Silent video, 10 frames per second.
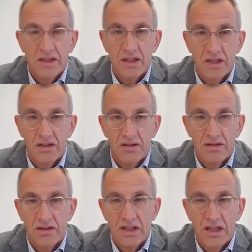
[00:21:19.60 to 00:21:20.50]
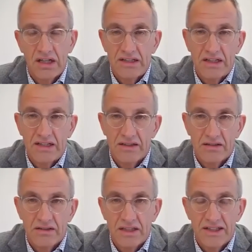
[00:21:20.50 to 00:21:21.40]
Uh, and and
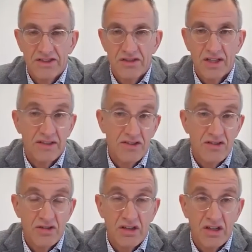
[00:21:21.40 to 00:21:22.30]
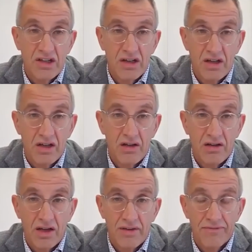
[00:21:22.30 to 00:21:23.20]
yeah, that's, that's uh,
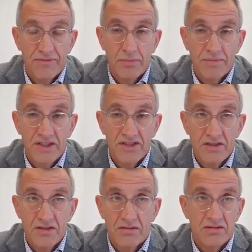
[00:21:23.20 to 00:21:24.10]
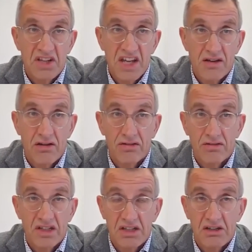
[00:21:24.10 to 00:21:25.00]
uh, from this day
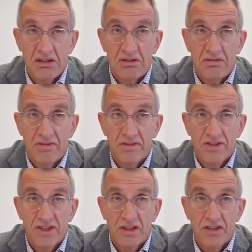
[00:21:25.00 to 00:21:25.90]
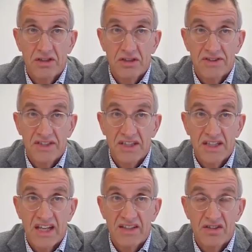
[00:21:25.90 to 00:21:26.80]
on till the
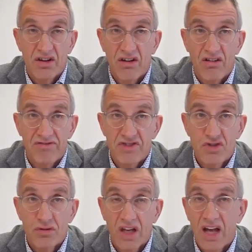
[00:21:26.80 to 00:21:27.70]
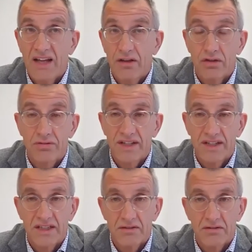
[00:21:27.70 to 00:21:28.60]
end of July
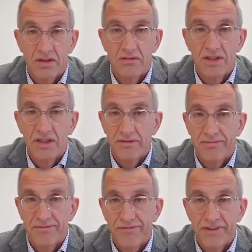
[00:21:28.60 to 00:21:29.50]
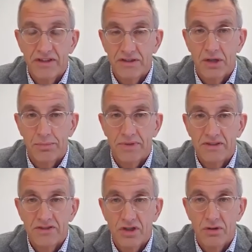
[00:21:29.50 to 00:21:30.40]
already really filled up.
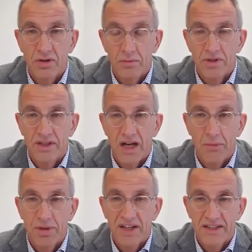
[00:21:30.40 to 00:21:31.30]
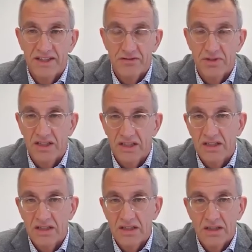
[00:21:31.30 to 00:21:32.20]
So our planning is really
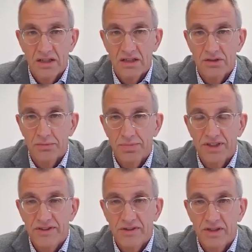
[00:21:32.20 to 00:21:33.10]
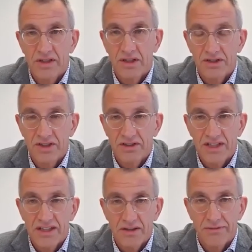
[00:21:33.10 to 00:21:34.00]
uh, complete uh, until the
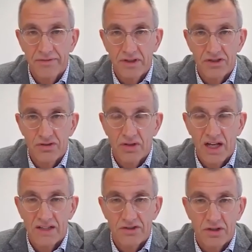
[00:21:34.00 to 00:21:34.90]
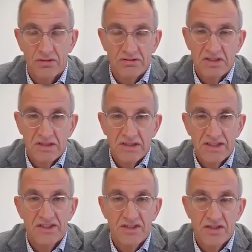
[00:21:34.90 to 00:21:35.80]
end of uh, July. So
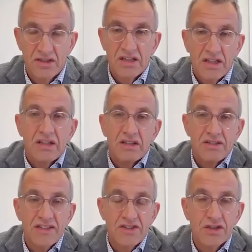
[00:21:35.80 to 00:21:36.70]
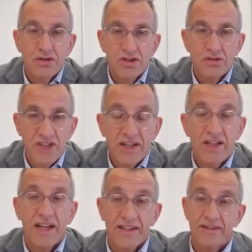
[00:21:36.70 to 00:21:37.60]
that's that's the good news. And
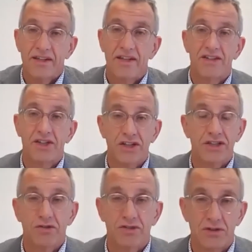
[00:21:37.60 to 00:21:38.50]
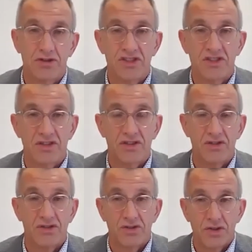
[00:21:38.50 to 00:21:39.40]
and the other good news is
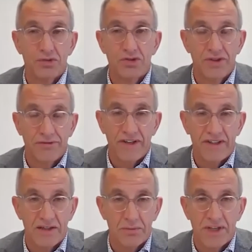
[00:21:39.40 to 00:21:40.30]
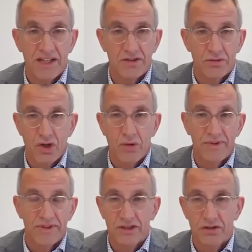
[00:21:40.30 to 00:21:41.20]
due to the fact that we had to cope
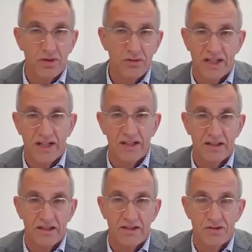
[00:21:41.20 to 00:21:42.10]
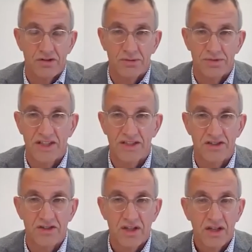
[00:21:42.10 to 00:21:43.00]
with the corona
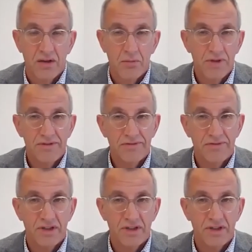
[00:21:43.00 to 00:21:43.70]
circumstances, we've